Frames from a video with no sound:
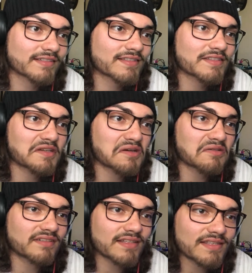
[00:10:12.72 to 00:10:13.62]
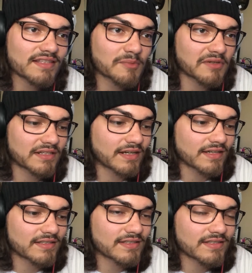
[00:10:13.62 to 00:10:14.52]
So it sounds pretty
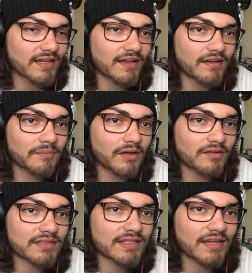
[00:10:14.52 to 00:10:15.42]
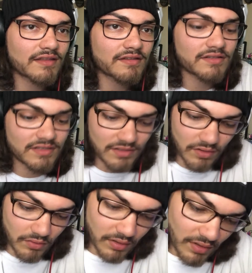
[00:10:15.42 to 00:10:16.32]
nice all together.
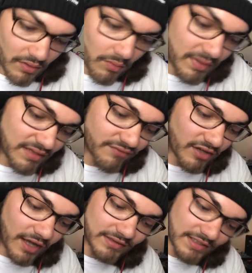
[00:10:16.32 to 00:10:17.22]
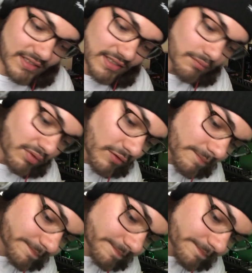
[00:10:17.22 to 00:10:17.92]
So we've got the cymbal